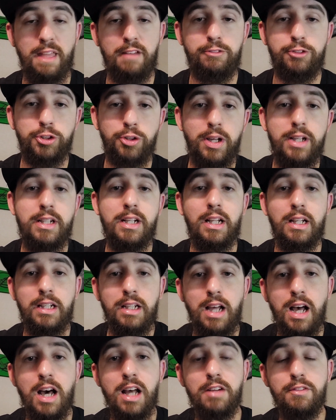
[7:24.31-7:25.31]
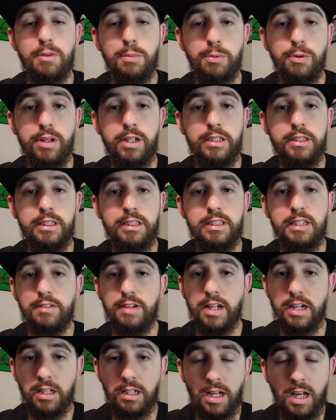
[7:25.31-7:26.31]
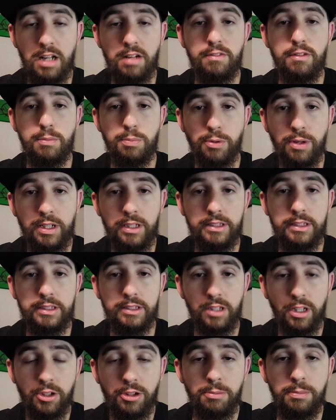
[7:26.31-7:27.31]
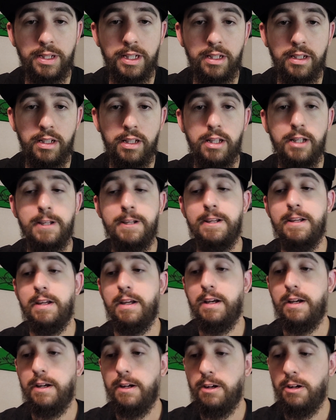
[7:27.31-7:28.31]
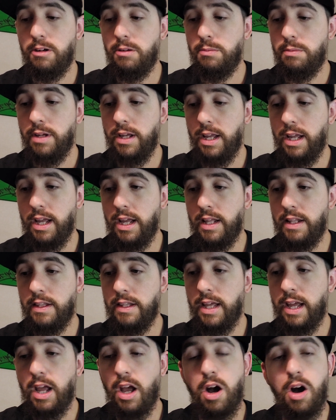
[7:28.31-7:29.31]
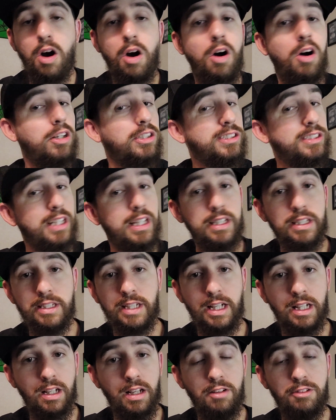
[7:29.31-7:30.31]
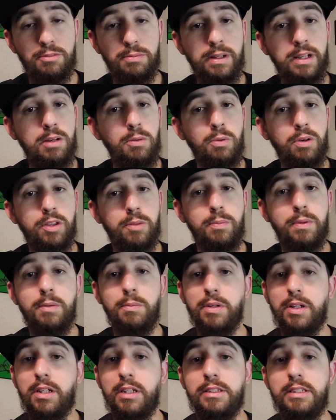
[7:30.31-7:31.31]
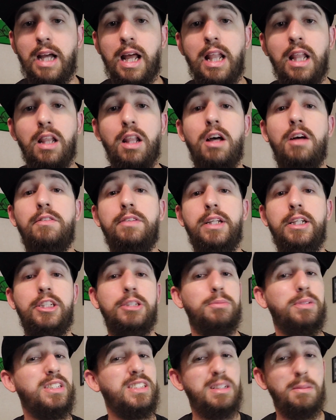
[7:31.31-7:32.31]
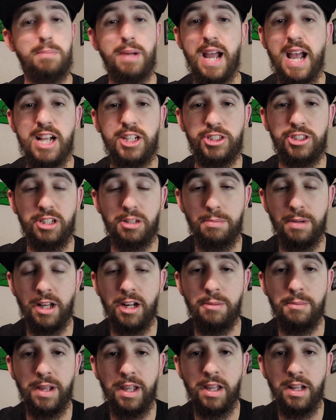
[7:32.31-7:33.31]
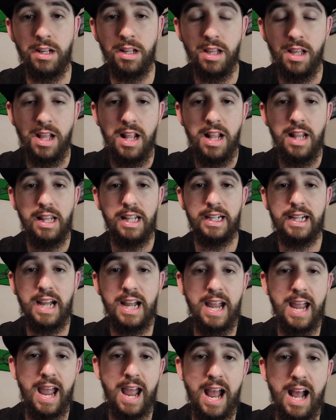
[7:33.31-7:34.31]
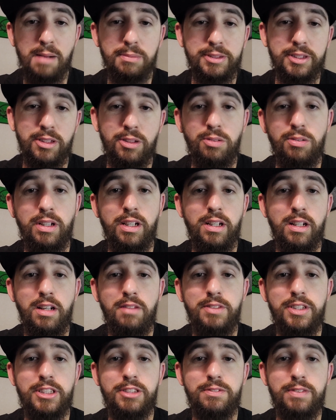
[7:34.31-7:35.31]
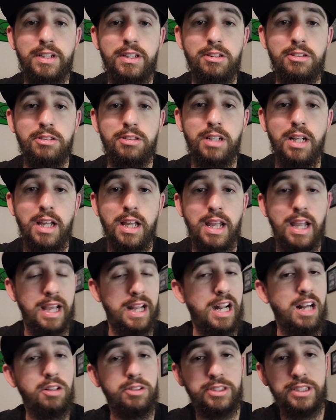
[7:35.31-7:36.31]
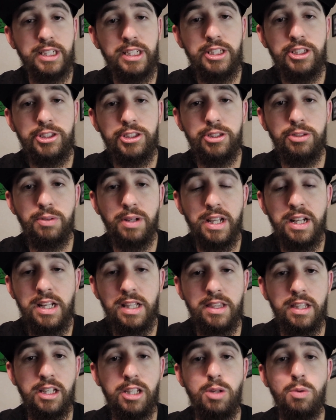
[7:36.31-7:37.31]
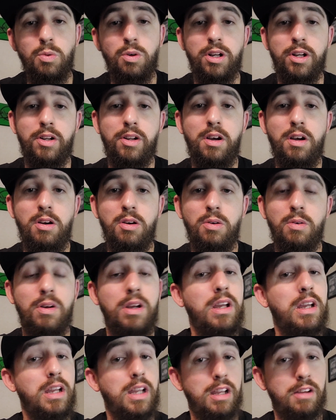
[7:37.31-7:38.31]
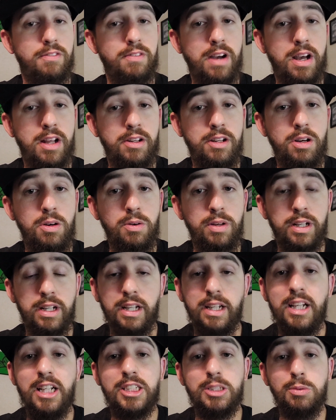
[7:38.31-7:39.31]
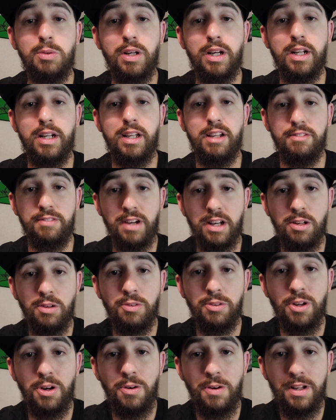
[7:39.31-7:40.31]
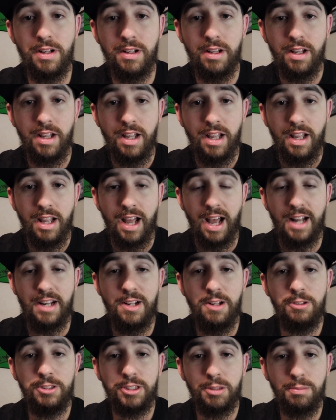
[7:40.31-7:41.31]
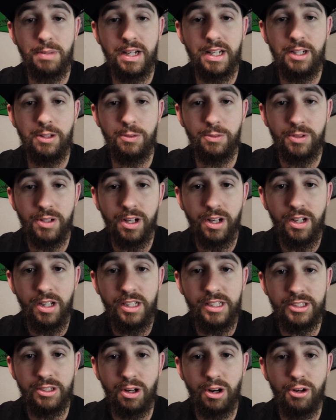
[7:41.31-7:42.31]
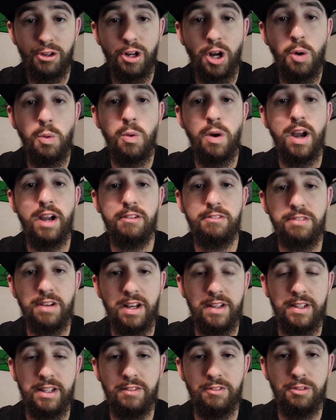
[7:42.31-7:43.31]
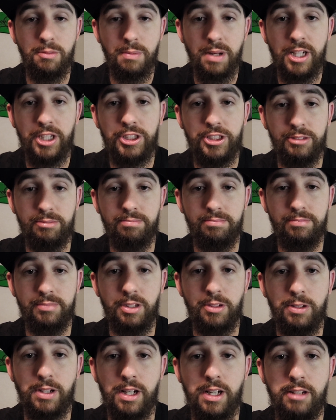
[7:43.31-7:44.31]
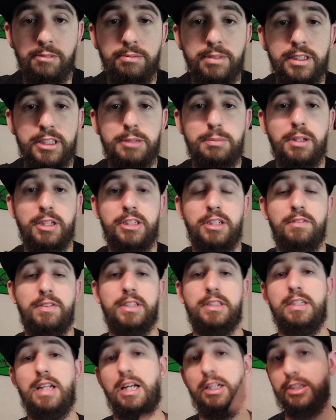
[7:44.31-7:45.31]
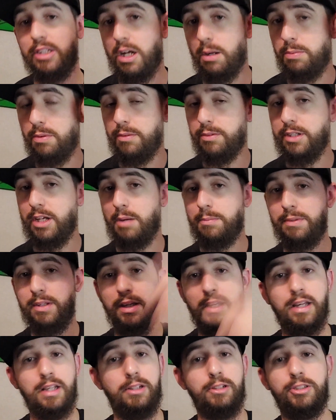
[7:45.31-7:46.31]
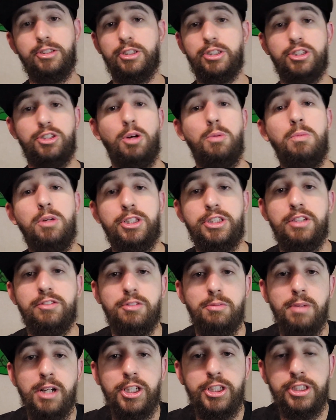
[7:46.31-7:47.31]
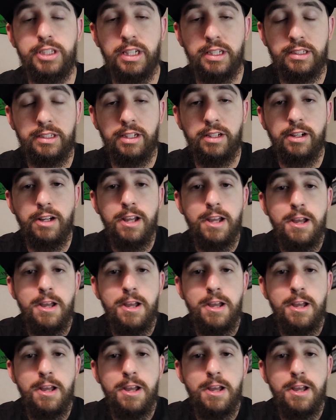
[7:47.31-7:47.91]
trained a lot of apprentices. I've had a lot of apprentices under me. And they all said that they loved being with me because I love teaching, because I'm passionate about it, man. Like, I absolutely love this field, and I'll teach you anything you want to know if I know it. And guess what? If I don't know it, I know somebody who does, or I know where I can find the information, okay? Especially if it's not top of the head. There's just so much information out there,